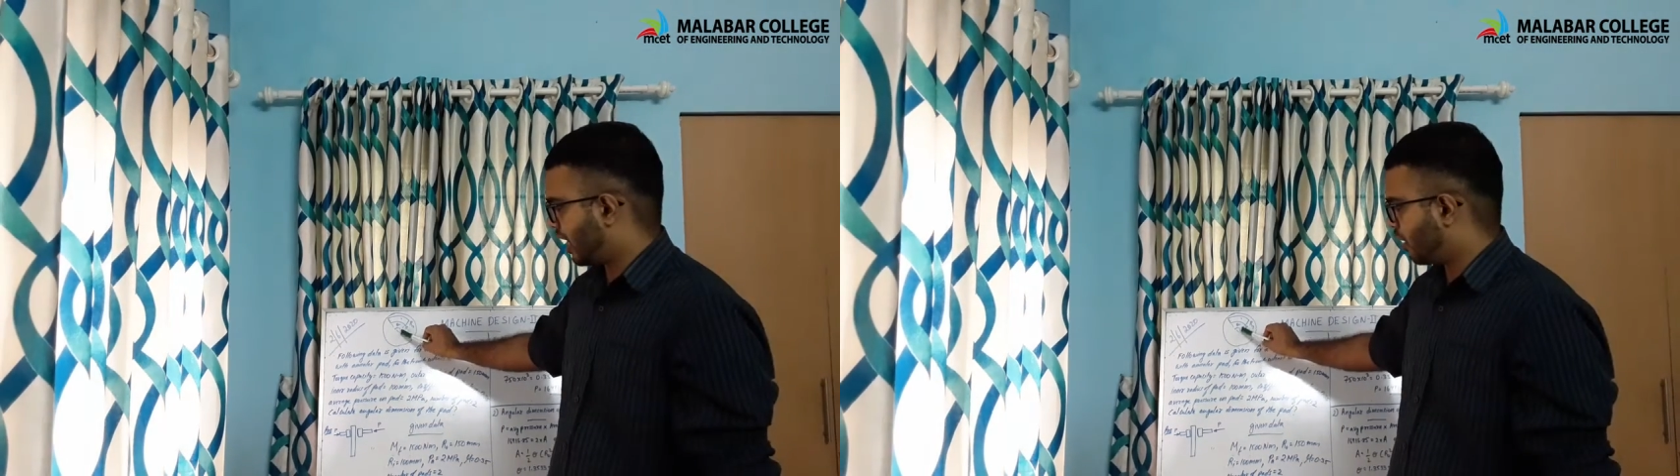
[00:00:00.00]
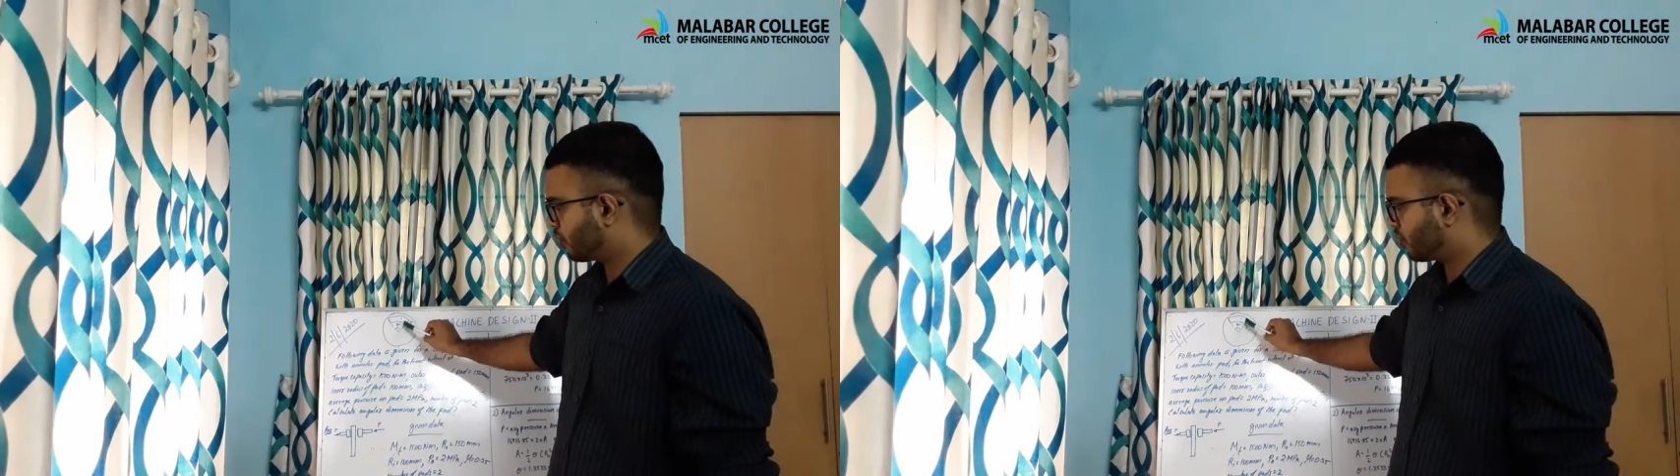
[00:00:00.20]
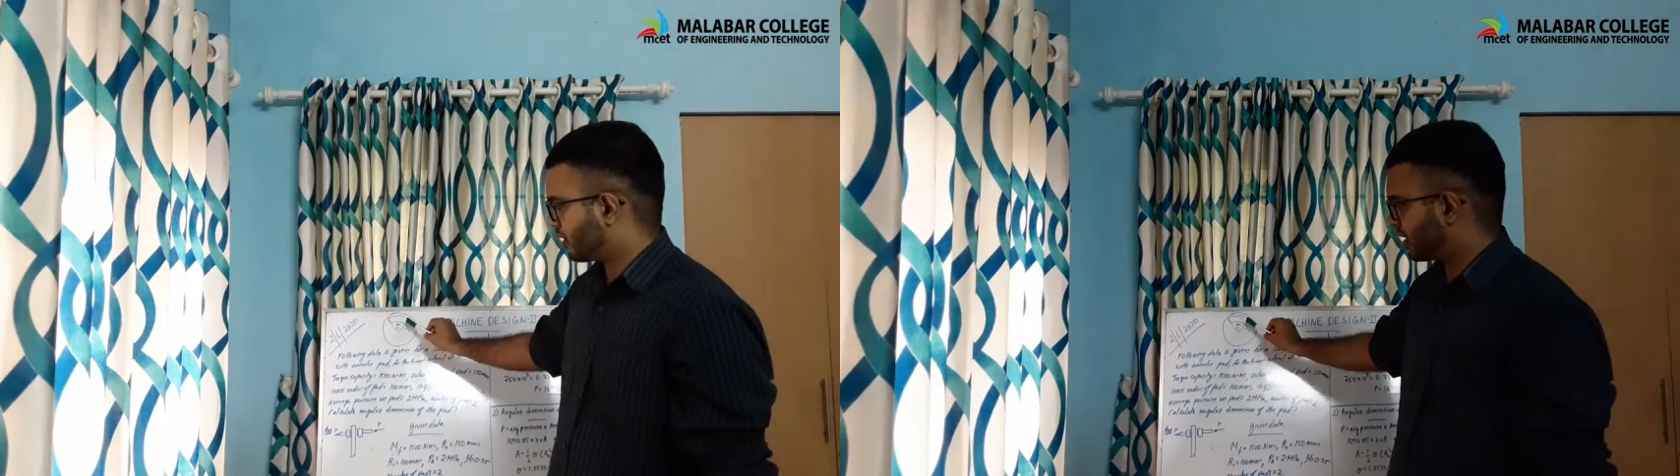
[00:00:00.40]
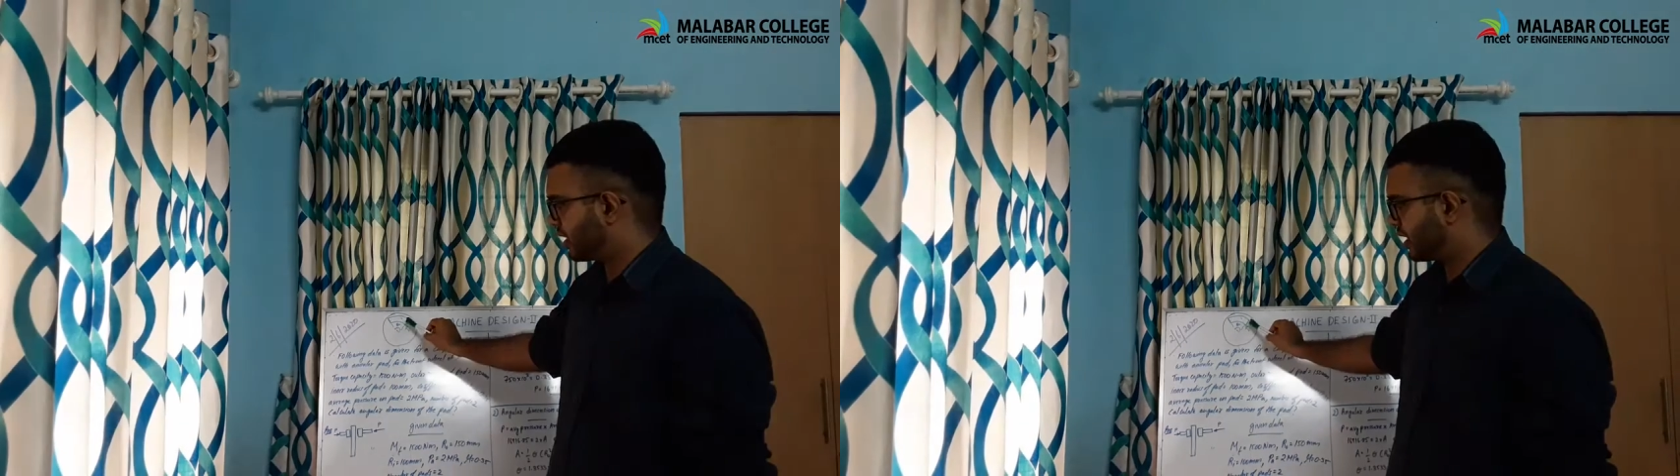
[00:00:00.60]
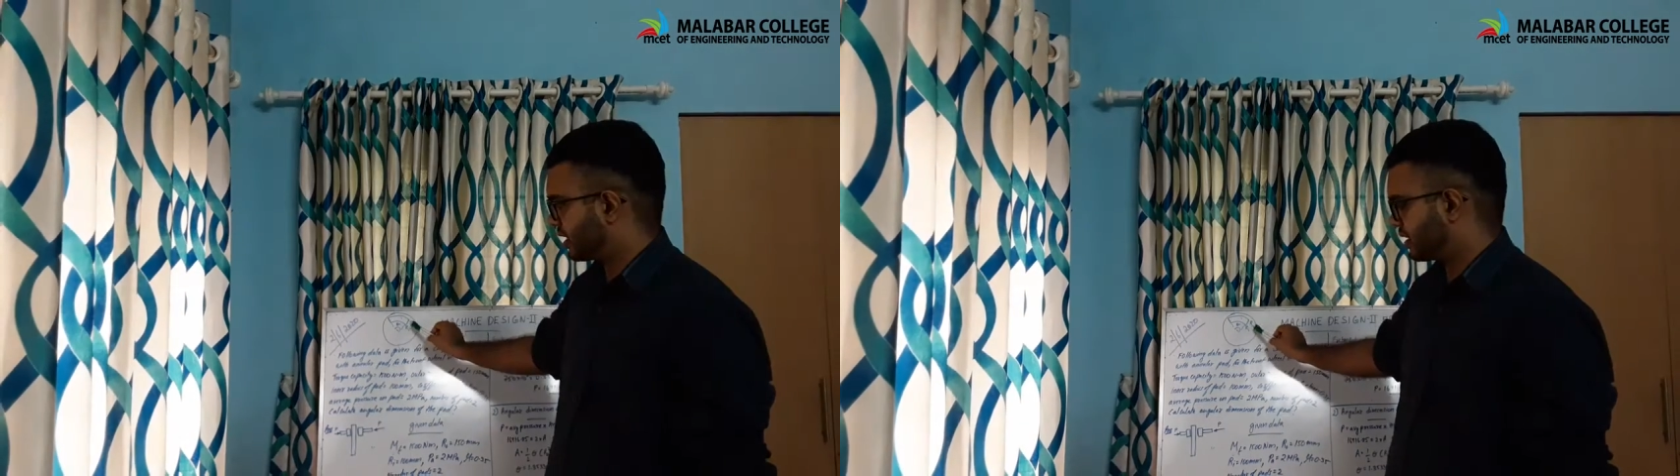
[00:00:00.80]
outward
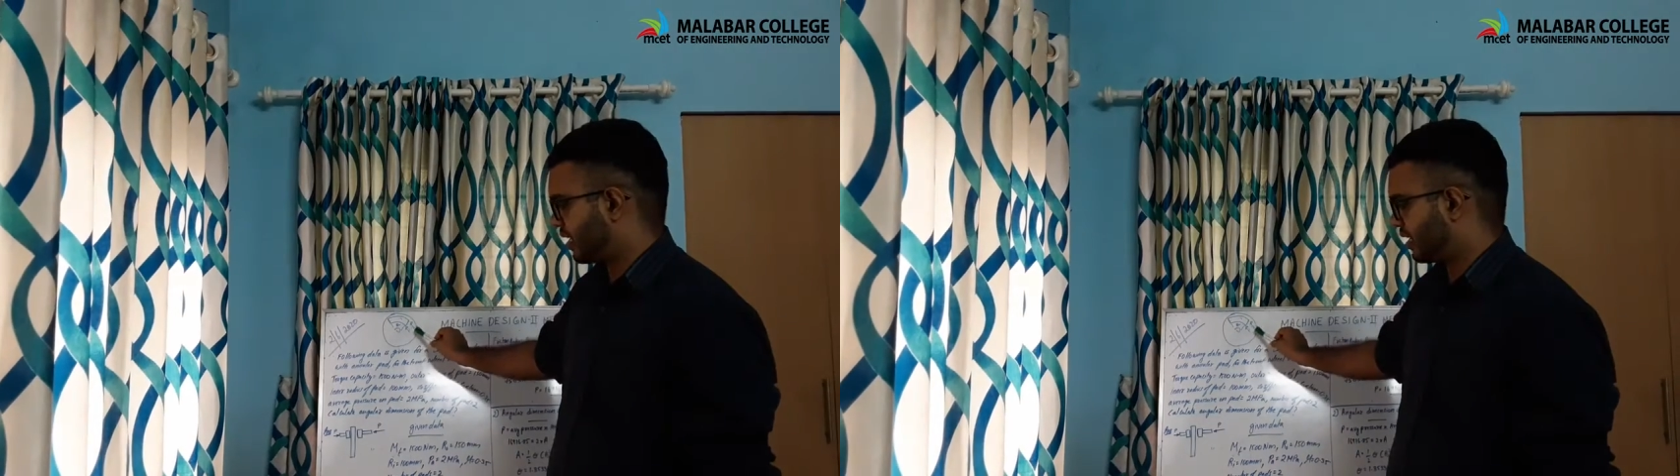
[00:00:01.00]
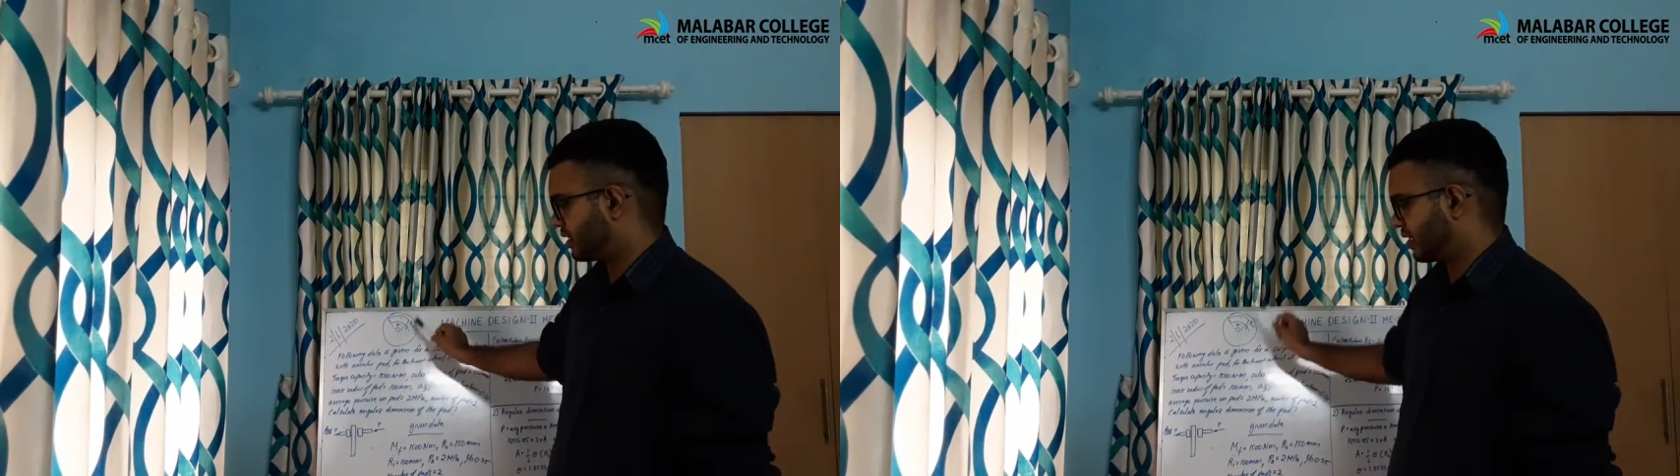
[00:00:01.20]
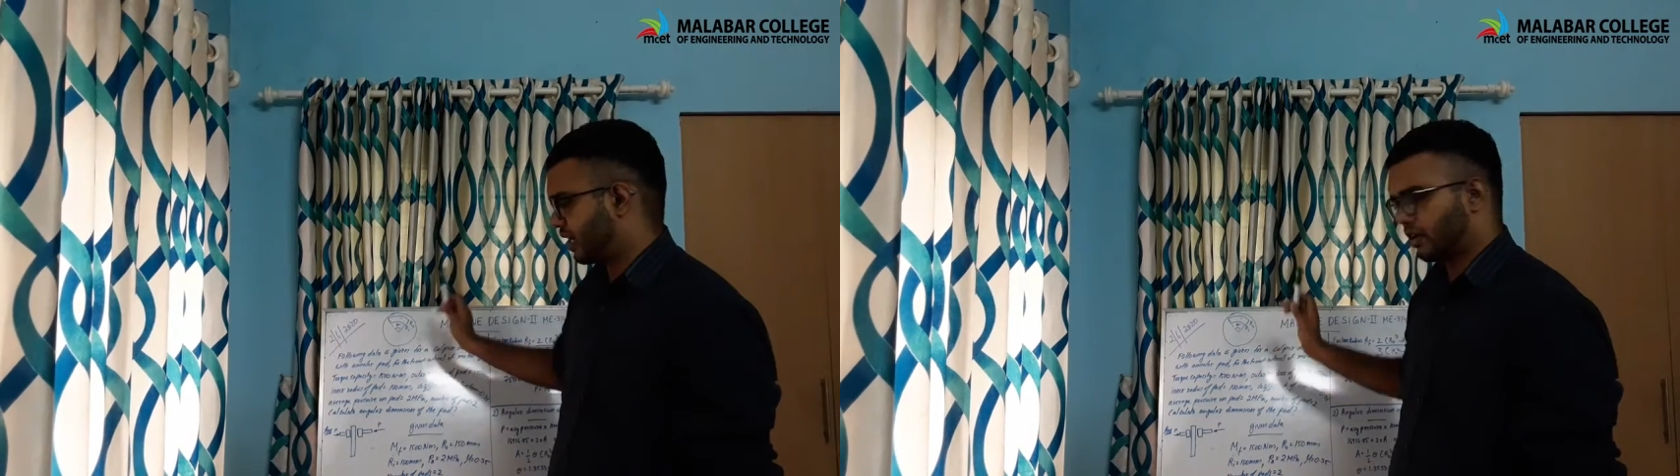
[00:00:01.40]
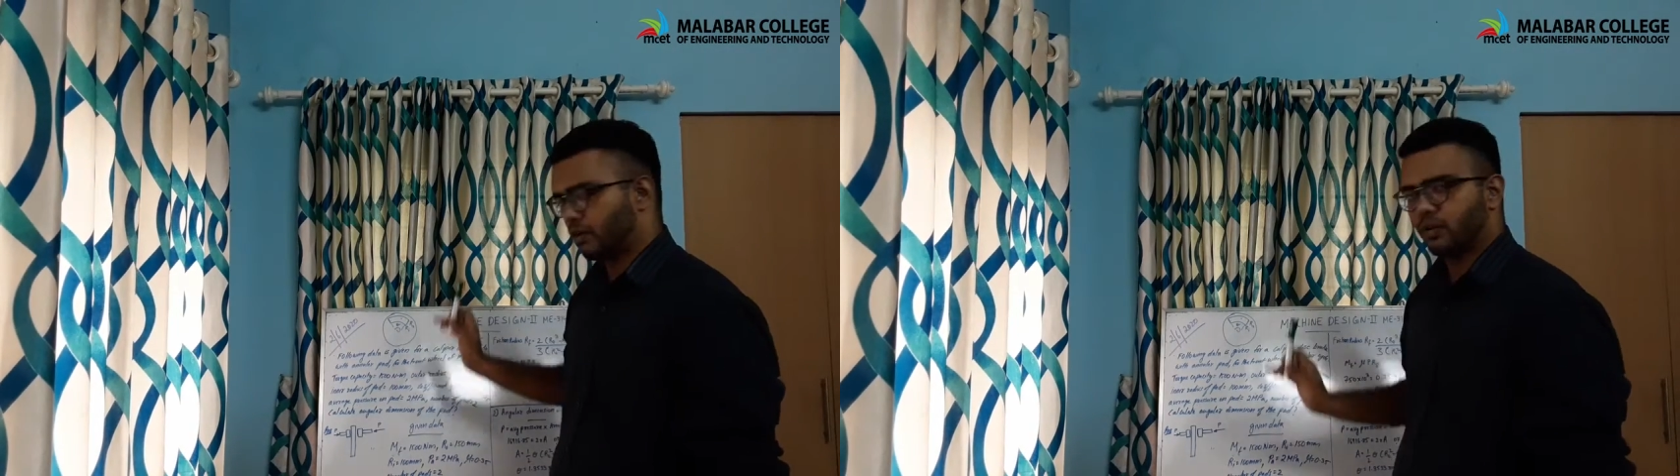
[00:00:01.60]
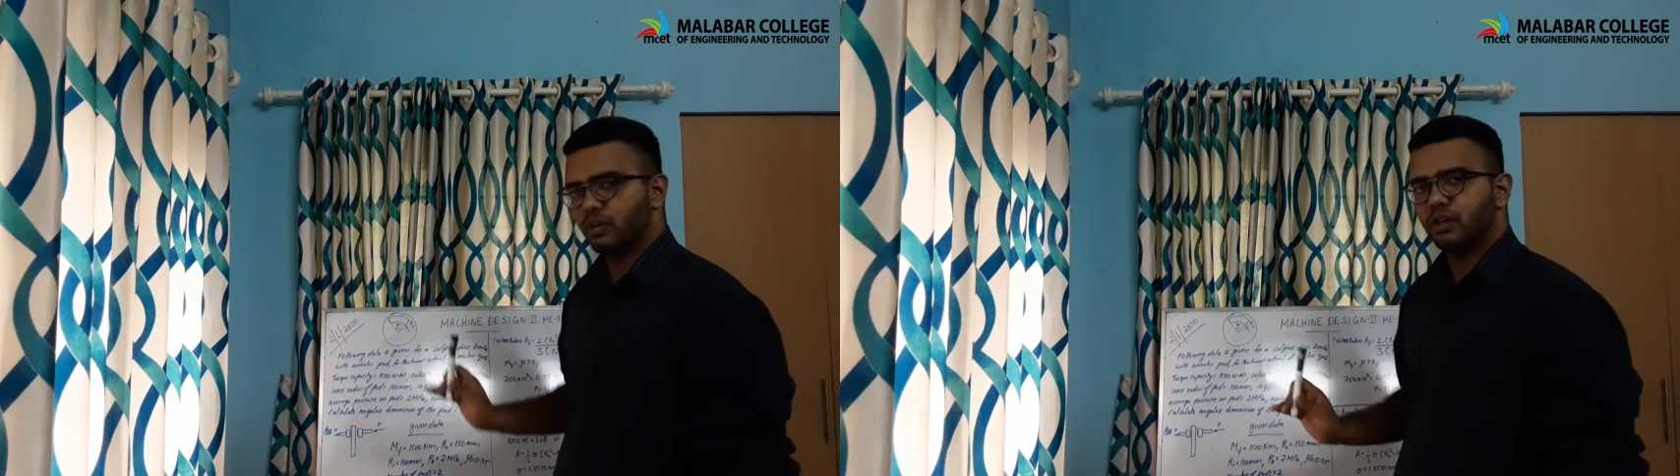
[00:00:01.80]
radius, that is
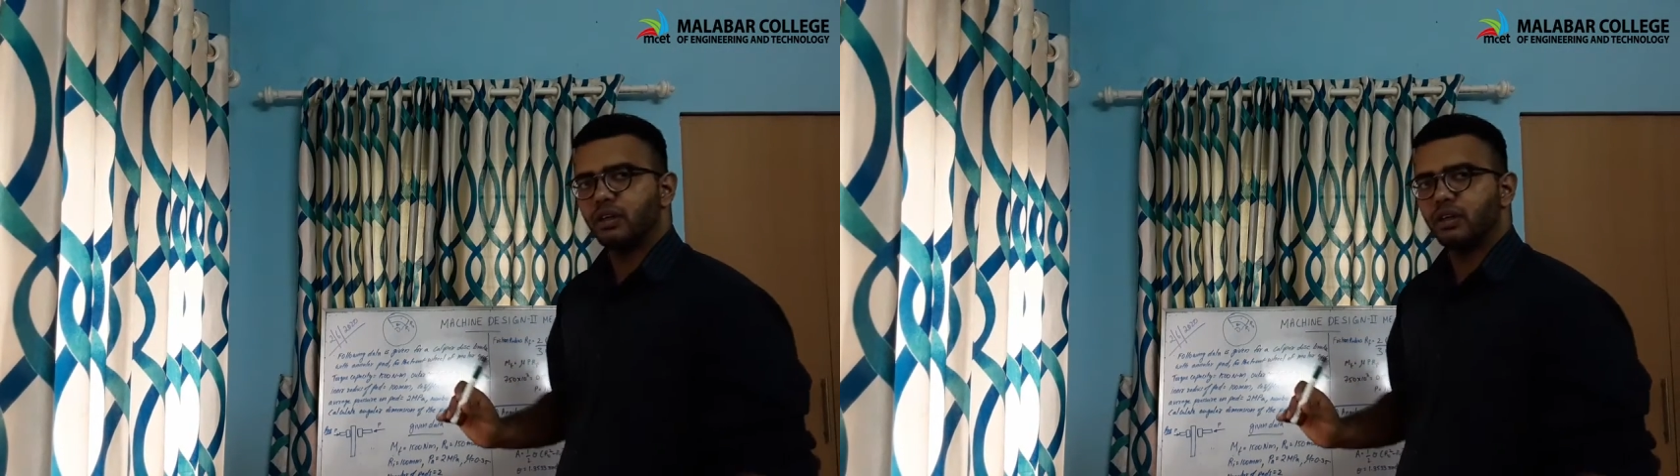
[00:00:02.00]
Ro.